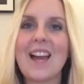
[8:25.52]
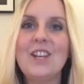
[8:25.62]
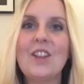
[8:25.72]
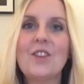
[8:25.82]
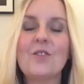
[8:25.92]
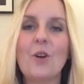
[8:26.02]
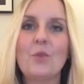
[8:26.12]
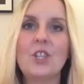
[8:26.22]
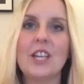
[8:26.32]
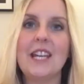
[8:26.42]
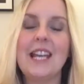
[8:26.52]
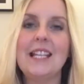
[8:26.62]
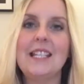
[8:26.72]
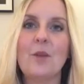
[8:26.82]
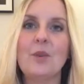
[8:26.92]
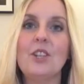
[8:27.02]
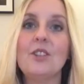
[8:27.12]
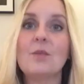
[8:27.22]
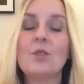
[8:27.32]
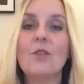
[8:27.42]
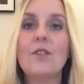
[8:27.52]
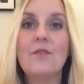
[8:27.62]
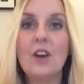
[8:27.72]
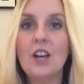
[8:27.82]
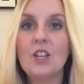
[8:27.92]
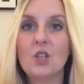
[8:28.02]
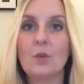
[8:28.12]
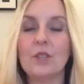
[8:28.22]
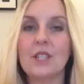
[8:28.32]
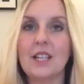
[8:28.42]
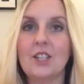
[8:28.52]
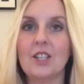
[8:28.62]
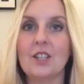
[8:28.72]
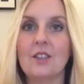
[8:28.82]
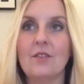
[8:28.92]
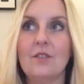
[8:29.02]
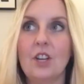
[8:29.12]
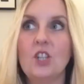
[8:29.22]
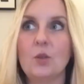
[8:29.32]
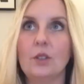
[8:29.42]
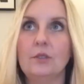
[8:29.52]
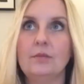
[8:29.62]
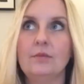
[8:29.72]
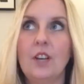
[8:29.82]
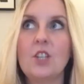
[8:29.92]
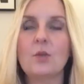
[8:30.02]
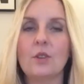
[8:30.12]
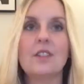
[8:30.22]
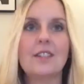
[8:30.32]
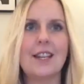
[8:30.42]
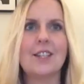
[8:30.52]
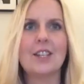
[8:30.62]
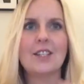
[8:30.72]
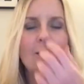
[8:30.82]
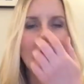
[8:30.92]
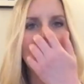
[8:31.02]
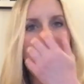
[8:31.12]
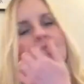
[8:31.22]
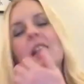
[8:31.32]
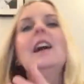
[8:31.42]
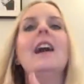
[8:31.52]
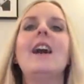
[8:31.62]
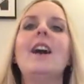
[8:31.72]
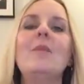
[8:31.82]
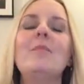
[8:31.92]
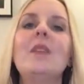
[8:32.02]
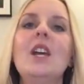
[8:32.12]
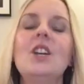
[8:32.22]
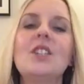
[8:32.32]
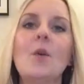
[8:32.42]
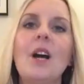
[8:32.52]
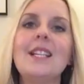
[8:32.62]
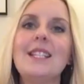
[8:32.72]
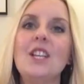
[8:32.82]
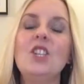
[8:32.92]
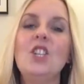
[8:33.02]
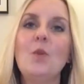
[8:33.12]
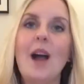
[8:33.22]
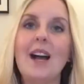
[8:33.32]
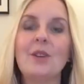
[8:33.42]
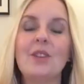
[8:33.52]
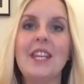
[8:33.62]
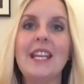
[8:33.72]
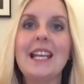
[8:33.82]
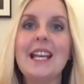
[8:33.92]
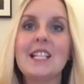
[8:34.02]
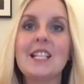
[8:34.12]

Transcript: Another option is that we do some sort of a virtual stitching, virtual, virtual stitching social. Um, so I send you out the